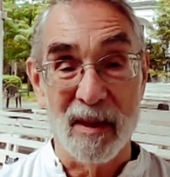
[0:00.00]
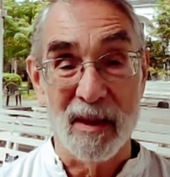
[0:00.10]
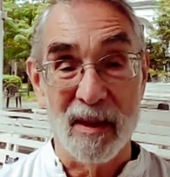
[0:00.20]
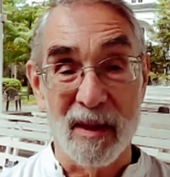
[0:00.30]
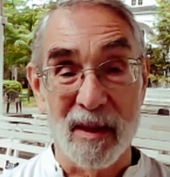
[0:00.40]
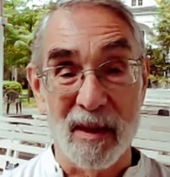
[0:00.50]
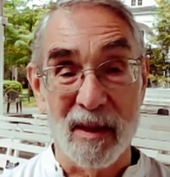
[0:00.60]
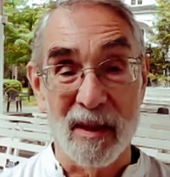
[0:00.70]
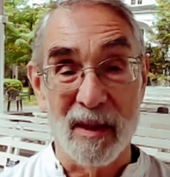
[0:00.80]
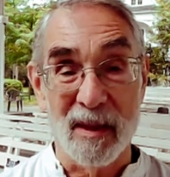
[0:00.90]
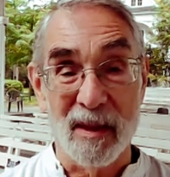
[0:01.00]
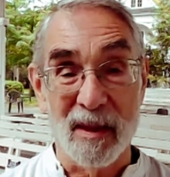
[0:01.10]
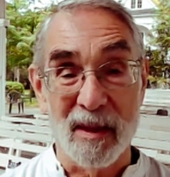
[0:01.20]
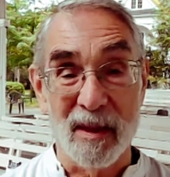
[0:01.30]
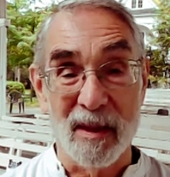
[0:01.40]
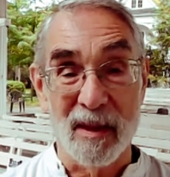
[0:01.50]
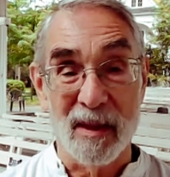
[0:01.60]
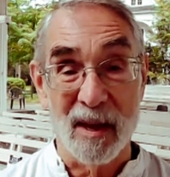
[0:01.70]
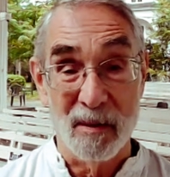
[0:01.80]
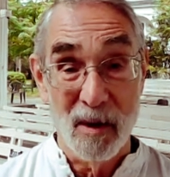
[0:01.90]
and
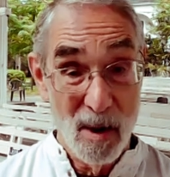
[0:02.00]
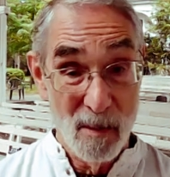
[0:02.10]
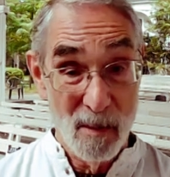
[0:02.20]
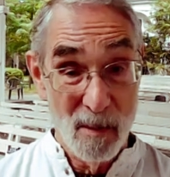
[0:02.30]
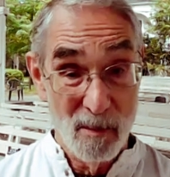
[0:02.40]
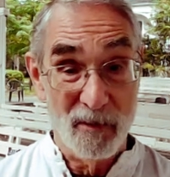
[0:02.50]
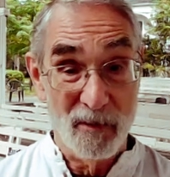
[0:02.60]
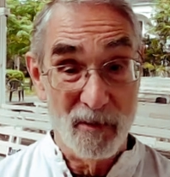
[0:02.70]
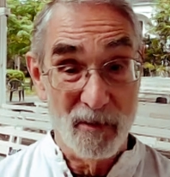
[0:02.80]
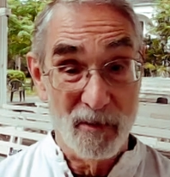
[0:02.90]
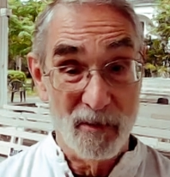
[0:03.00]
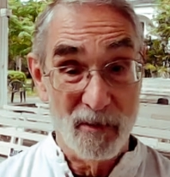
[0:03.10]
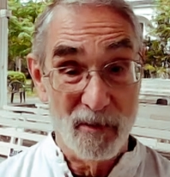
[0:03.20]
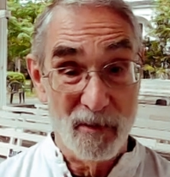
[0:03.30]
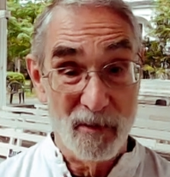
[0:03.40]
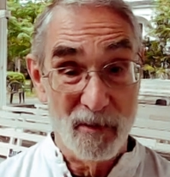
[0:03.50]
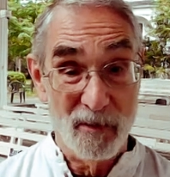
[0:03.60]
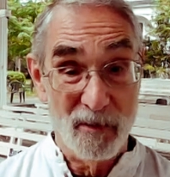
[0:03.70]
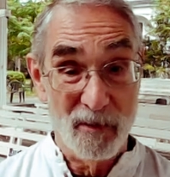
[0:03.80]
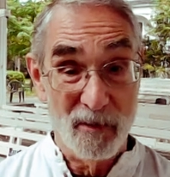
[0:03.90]
performing this evening.
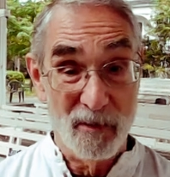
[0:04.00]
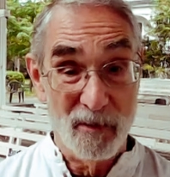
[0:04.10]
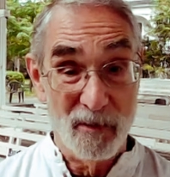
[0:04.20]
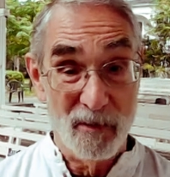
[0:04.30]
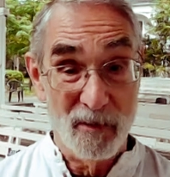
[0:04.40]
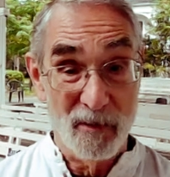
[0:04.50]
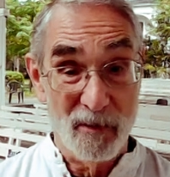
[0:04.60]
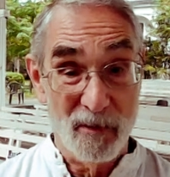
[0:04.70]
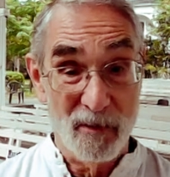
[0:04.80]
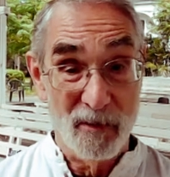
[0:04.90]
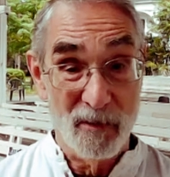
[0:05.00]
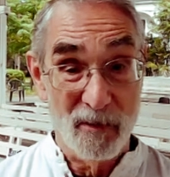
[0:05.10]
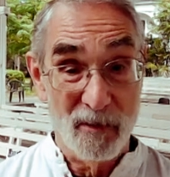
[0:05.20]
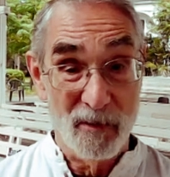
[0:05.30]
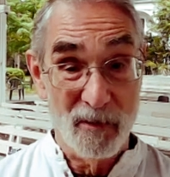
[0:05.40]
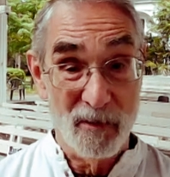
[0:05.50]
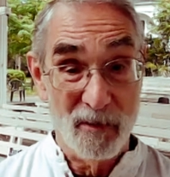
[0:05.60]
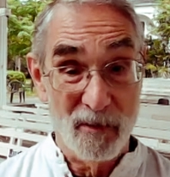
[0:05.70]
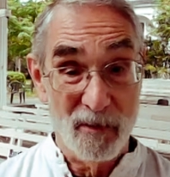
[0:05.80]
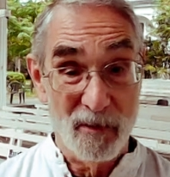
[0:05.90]
Uh, the, uh,
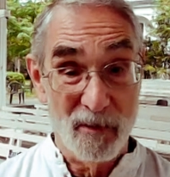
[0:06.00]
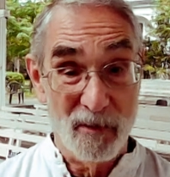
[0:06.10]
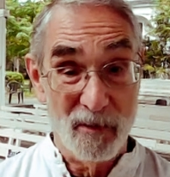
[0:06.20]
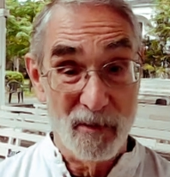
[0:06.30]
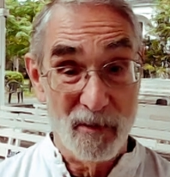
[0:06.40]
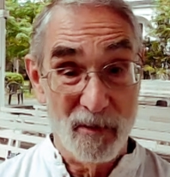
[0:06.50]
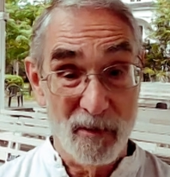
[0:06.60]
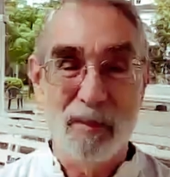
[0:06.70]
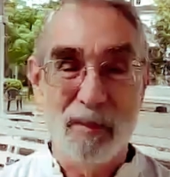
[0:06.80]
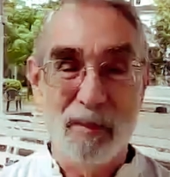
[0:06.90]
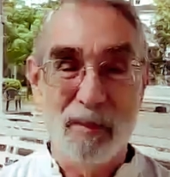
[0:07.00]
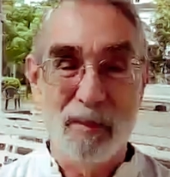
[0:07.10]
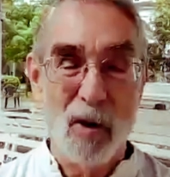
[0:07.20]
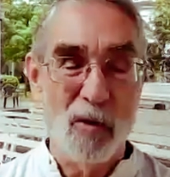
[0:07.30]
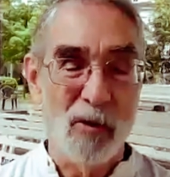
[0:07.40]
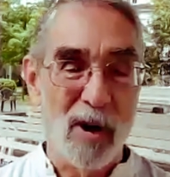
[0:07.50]
programs are amazing.